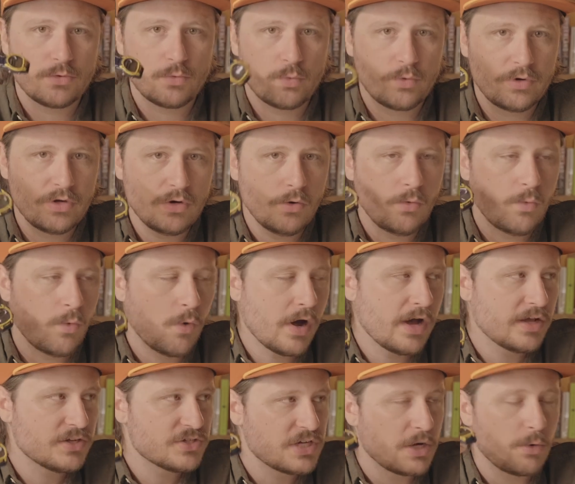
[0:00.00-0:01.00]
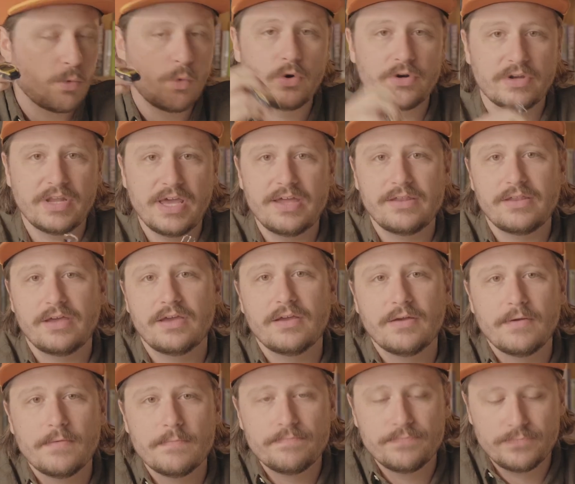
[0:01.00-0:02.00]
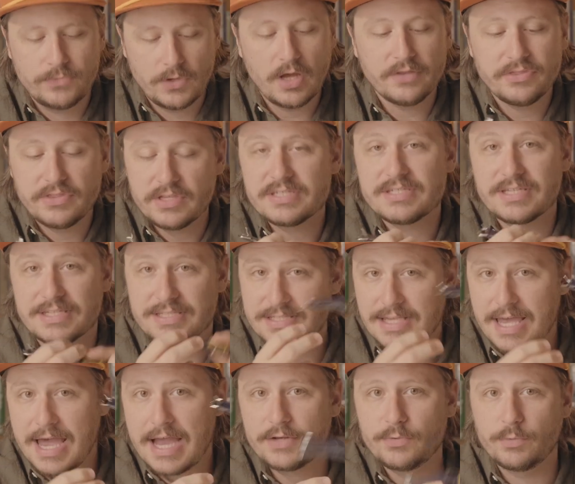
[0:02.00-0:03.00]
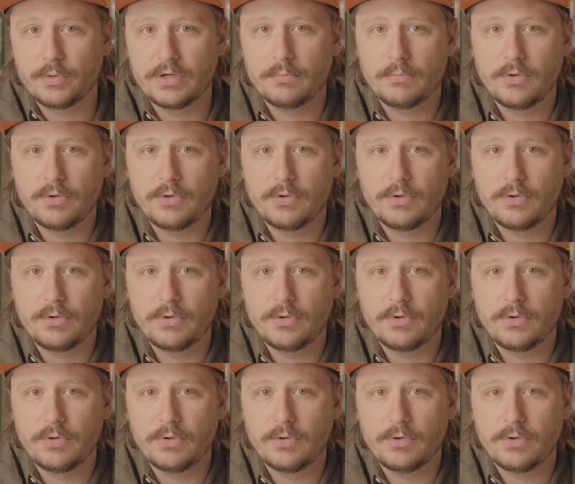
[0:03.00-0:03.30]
real watch I wore daily. Not this exact one,